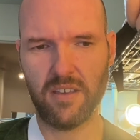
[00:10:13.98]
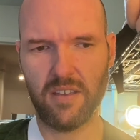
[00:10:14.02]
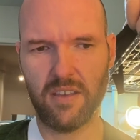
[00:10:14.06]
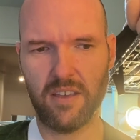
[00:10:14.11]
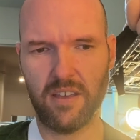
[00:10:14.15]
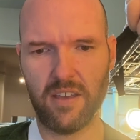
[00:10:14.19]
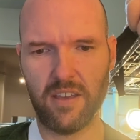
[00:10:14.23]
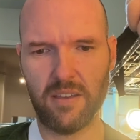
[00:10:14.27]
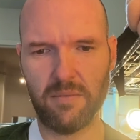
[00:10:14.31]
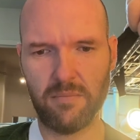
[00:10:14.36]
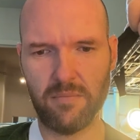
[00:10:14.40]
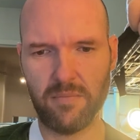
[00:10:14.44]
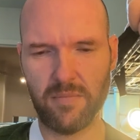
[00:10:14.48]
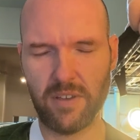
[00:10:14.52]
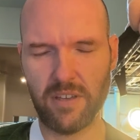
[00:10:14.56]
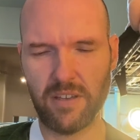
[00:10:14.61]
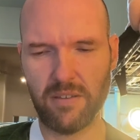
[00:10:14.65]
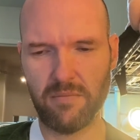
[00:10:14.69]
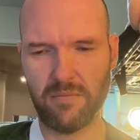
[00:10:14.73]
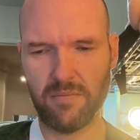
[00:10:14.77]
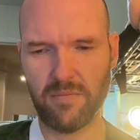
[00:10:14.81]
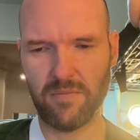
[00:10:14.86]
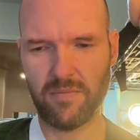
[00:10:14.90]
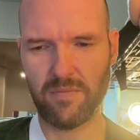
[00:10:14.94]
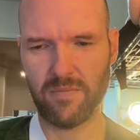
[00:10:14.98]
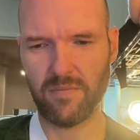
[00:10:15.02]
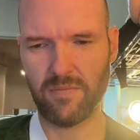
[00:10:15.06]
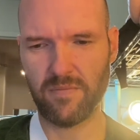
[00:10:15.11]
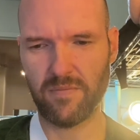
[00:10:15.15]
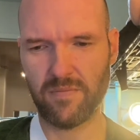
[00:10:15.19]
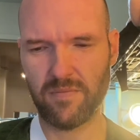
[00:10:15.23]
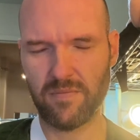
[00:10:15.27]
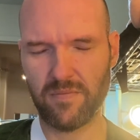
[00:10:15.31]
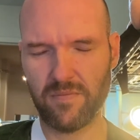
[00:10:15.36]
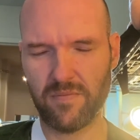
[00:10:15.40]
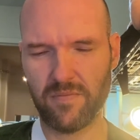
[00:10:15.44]
I'm
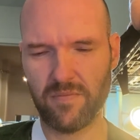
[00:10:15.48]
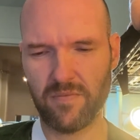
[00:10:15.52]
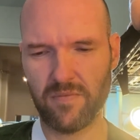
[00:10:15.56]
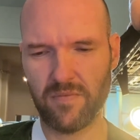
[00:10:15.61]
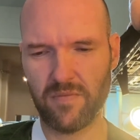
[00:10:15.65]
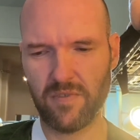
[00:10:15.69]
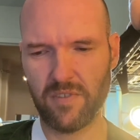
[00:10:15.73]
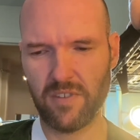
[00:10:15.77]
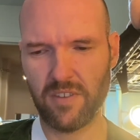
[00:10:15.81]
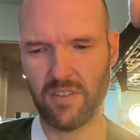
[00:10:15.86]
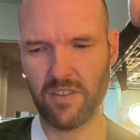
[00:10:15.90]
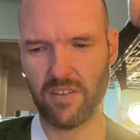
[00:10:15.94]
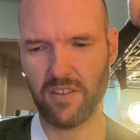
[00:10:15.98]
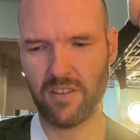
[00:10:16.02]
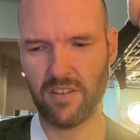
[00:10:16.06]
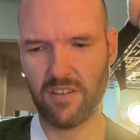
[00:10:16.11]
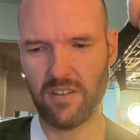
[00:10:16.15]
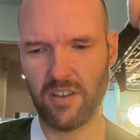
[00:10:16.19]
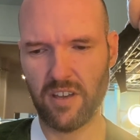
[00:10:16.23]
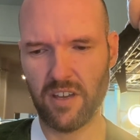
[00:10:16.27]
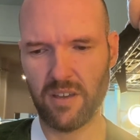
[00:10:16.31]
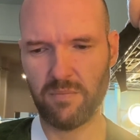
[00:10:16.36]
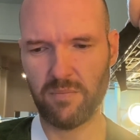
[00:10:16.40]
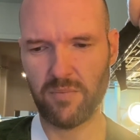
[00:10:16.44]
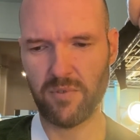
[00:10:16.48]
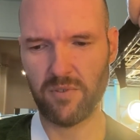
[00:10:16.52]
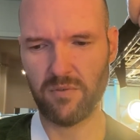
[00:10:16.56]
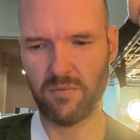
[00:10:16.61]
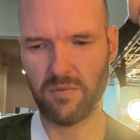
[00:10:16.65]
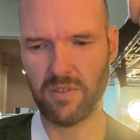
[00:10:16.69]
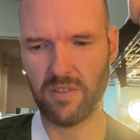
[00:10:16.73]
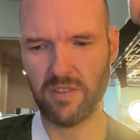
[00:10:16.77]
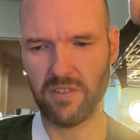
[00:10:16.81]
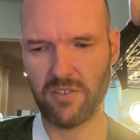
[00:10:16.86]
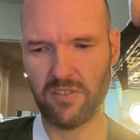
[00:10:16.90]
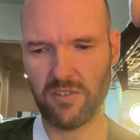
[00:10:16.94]
caught
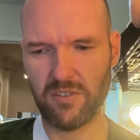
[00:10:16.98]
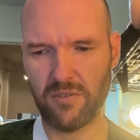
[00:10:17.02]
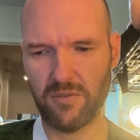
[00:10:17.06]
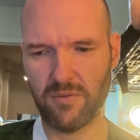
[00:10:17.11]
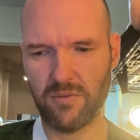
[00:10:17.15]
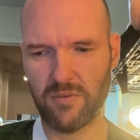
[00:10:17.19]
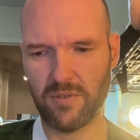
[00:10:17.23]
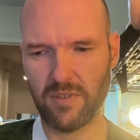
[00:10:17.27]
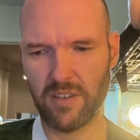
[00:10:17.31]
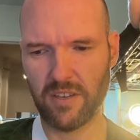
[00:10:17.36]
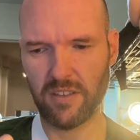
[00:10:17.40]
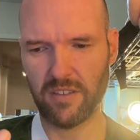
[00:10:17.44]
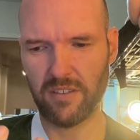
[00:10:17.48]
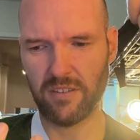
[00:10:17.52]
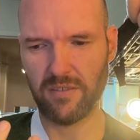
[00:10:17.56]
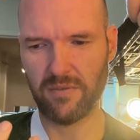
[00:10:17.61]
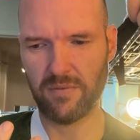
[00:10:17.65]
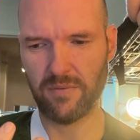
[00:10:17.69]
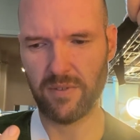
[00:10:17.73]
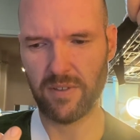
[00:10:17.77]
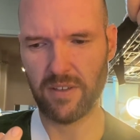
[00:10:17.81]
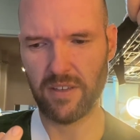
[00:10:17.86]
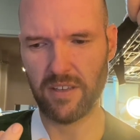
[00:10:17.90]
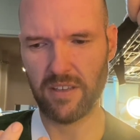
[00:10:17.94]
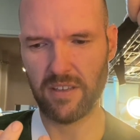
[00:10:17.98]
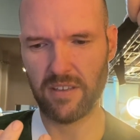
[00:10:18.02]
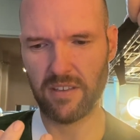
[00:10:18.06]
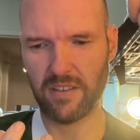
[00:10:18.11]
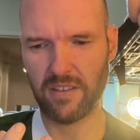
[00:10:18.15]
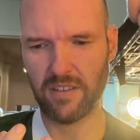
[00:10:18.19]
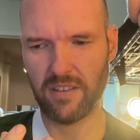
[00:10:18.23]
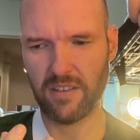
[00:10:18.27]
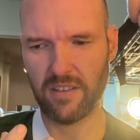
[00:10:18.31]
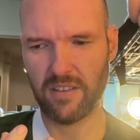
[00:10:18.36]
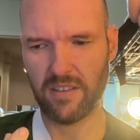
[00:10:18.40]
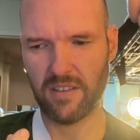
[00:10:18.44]
between these two thoughts of like
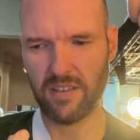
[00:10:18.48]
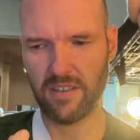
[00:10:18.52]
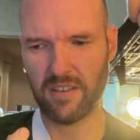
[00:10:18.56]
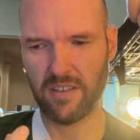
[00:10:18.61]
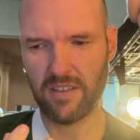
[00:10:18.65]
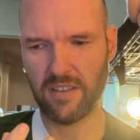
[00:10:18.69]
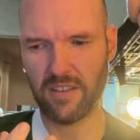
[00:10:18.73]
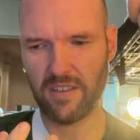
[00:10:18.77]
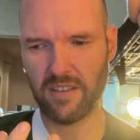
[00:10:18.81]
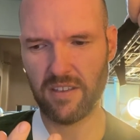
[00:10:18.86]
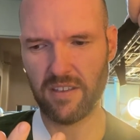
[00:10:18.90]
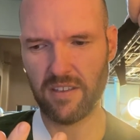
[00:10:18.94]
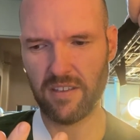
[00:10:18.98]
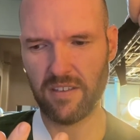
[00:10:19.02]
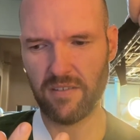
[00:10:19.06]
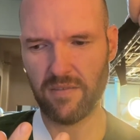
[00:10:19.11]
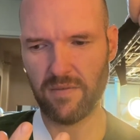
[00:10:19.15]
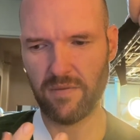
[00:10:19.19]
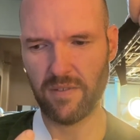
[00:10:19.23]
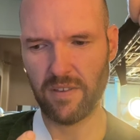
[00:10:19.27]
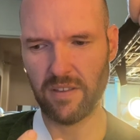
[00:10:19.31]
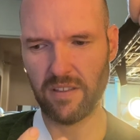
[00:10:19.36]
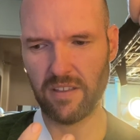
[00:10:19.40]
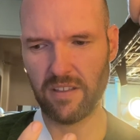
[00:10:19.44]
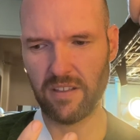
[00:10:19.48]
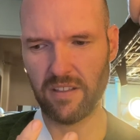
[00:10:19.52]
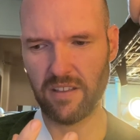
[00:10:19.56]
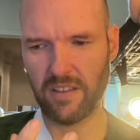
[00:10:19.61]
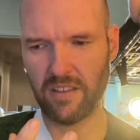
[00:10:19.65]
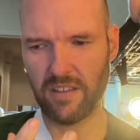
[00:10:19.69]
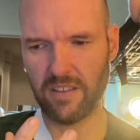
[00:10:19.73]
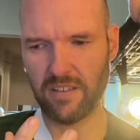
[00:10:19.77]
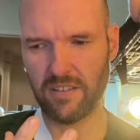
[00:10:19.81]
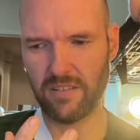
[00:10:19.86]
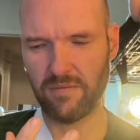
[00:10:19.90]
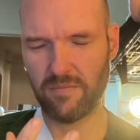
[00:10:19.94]
feeling
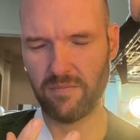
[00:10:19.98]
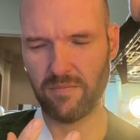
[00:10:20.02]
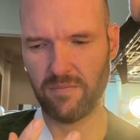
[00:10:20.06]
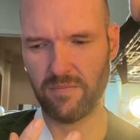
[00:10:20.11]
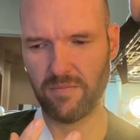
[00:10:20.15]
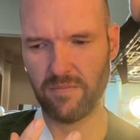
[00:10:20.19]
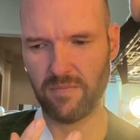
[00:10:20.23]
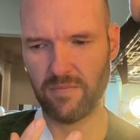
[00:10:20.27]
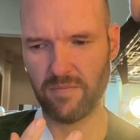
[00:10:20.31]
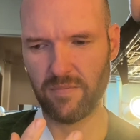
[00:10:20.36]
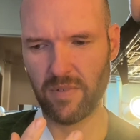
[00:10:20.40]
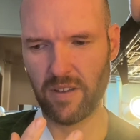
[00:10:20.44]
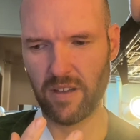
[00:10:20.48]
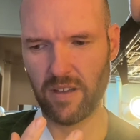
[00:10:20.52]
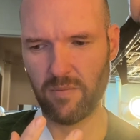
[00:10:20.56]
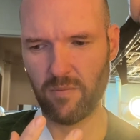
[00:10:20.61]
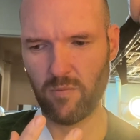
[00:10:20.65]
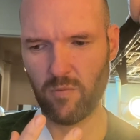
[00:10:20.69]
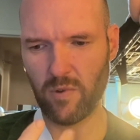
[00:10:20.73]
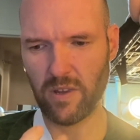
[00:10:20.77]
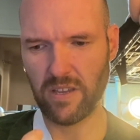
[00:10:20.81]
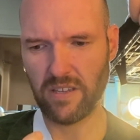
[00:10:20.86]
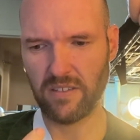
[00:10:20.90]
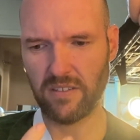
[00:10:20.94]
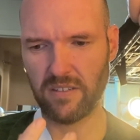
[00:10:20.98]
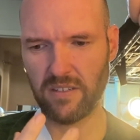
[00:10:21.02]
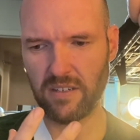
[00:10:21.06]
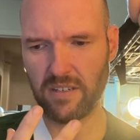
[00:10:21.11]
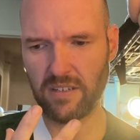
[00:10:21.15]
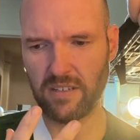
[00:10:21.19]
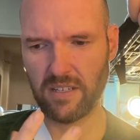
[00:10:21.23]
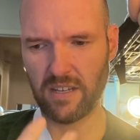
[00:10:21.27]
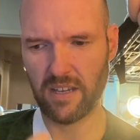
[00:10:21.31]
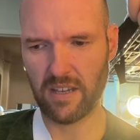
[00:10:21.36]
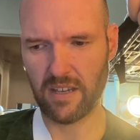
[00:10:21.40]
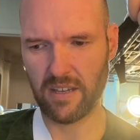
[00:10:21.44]
like I'm wasting
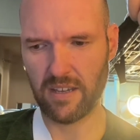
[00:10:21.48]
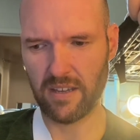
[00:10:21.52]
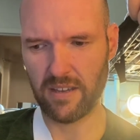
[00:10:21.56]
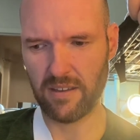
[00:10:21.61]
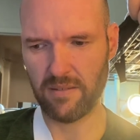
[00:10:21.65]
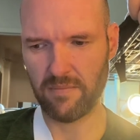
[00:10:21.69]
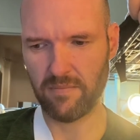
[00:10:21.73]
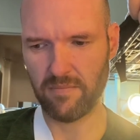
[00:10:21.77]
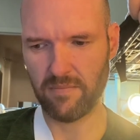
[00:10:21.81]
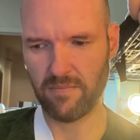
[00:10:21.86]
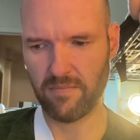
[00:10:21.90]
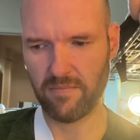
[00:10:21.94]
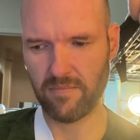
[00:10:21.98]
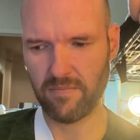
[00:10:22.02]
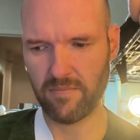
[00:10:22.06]
time